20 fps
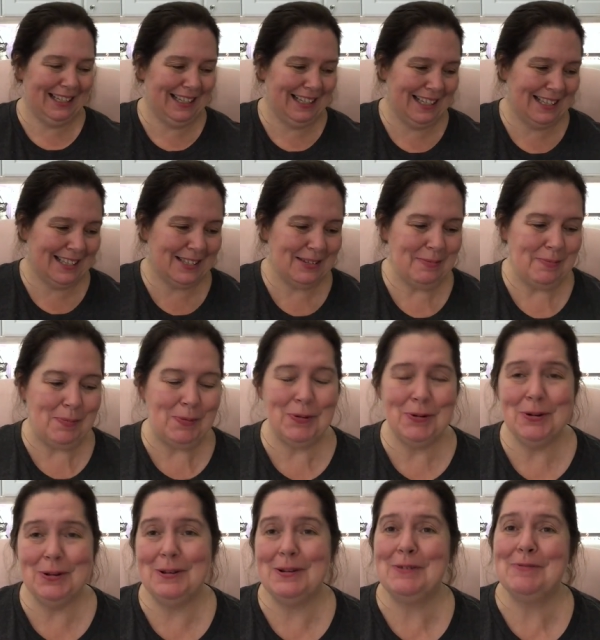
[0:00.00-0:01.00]
it's
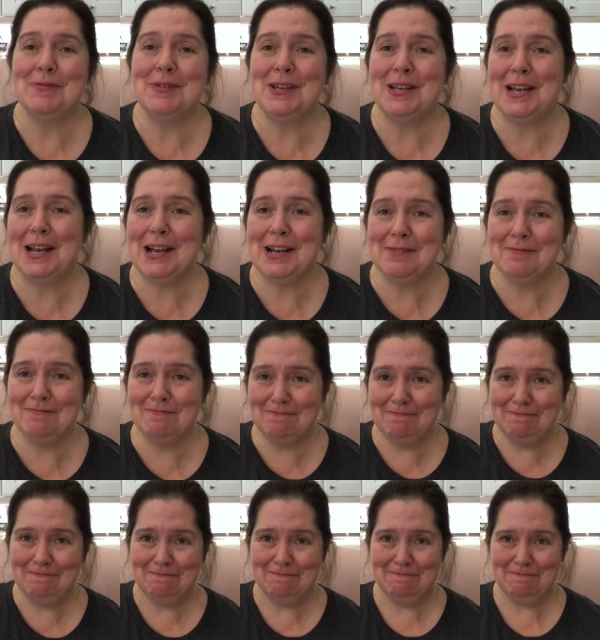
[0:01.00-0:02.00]
important that we have
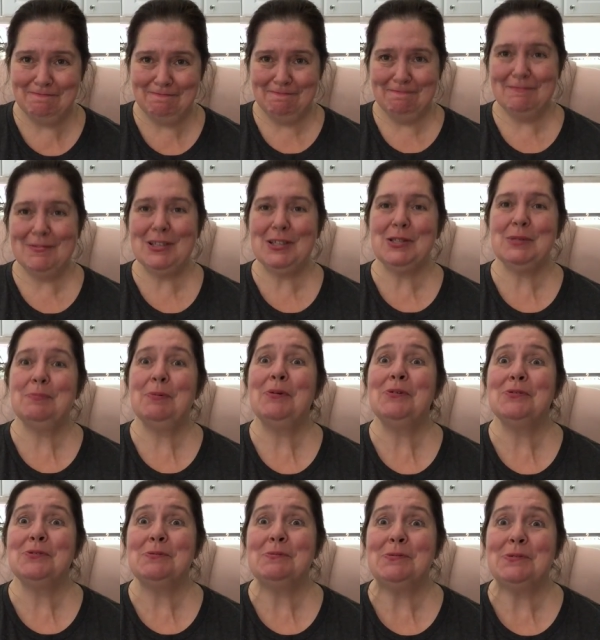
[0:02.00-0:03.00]

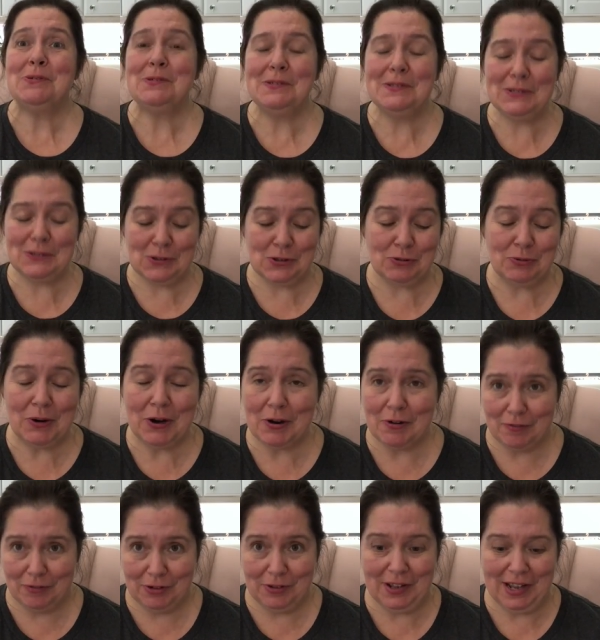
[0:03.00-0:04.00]
disposable
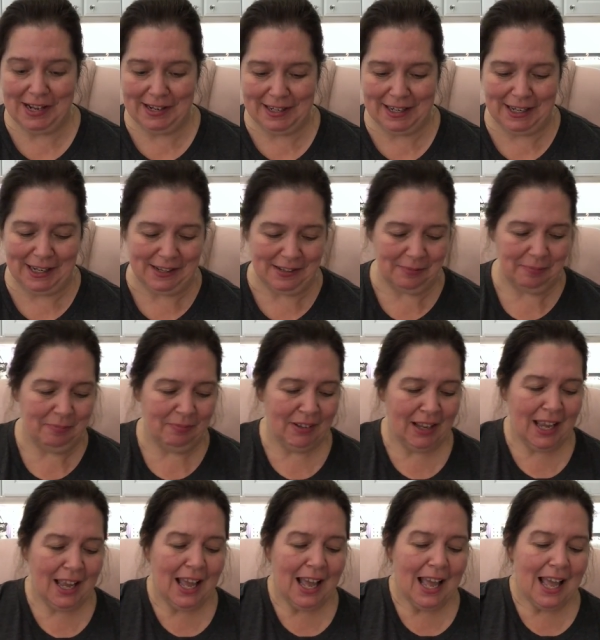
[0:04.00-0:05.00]
dishware for that night.
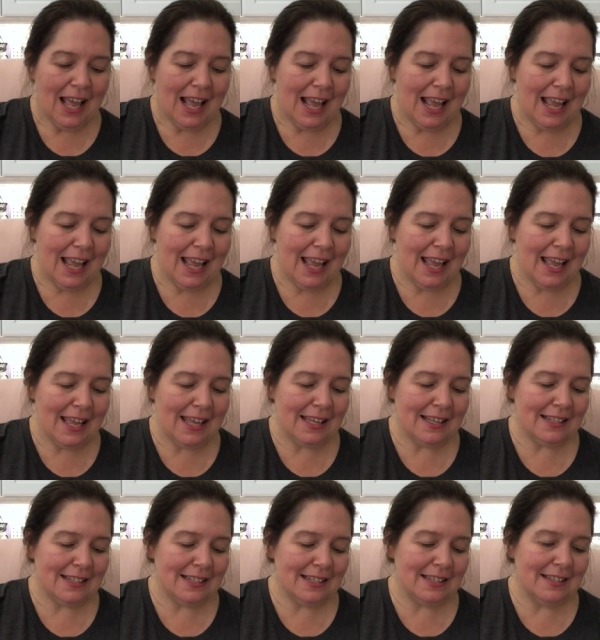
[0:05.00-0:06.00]

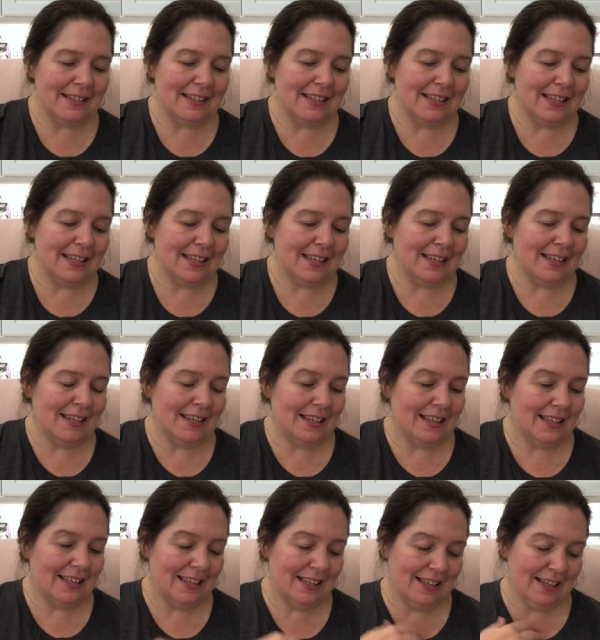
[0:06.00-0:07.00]
And the
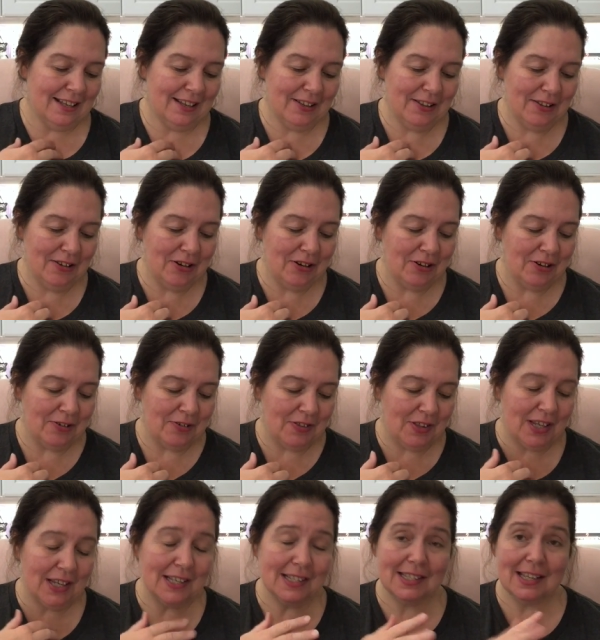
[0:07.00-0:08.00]
other
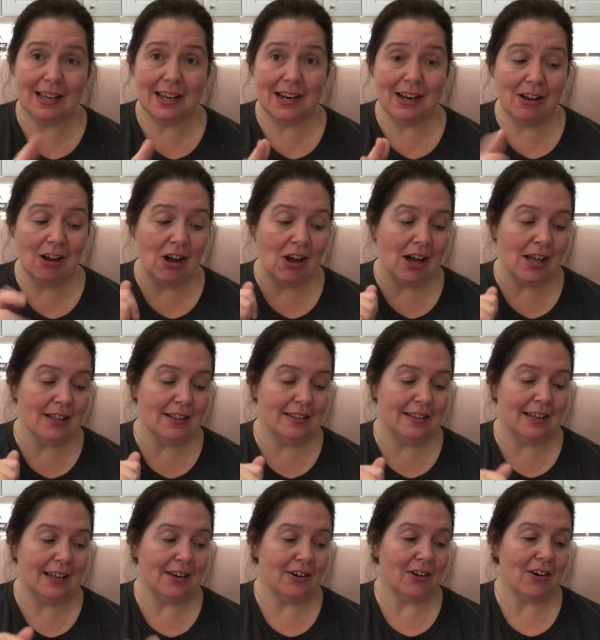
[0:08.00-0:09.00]
things I got
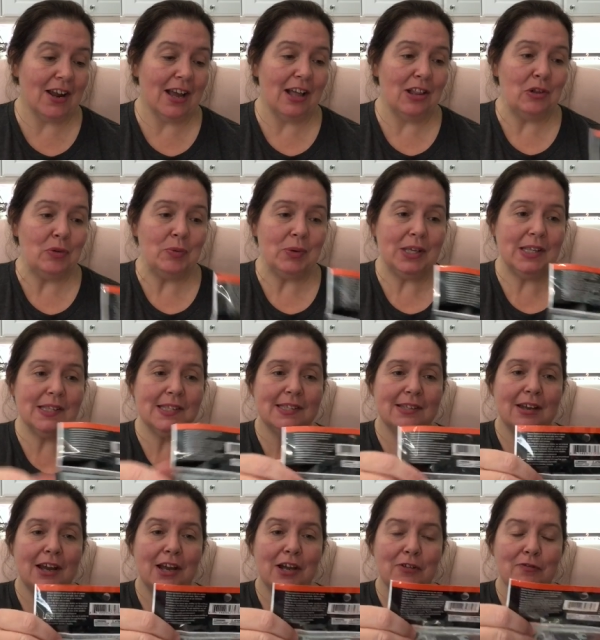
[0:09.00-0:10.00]
that are Halloween
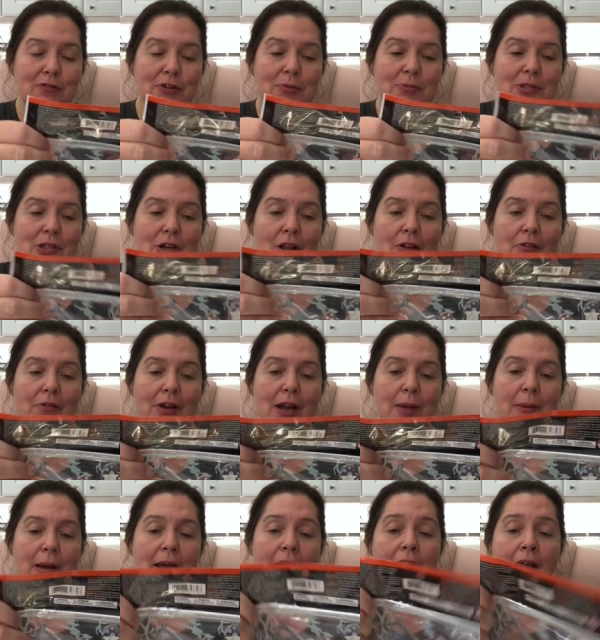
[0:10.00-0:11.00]
style from
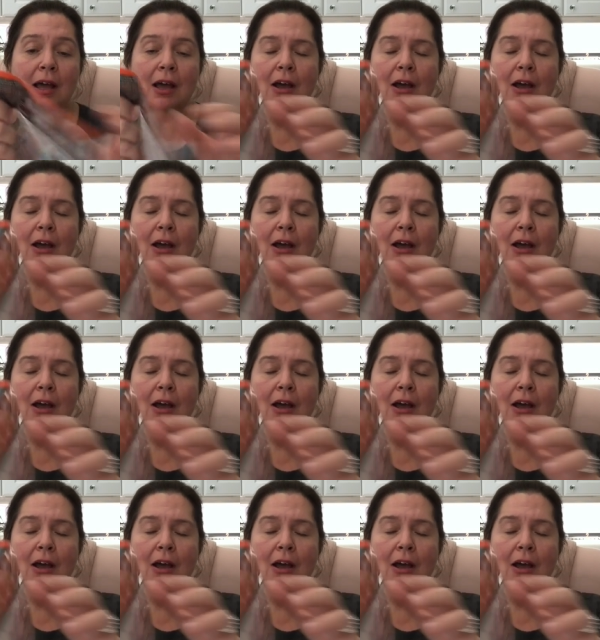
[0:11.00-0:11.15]
Dollarama